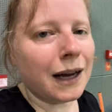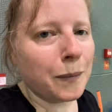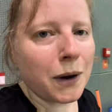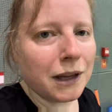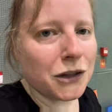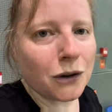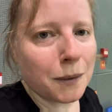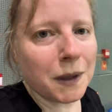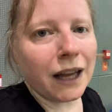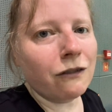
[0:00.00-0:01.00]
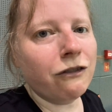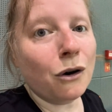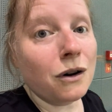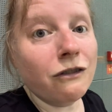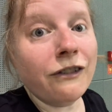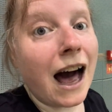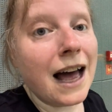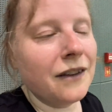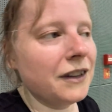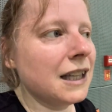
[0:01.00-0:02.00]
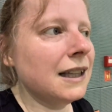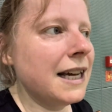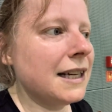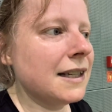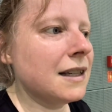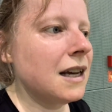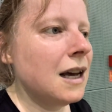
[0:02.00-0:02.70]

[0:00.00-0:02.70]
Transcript: I probably showed up at like 4:05 at the latest,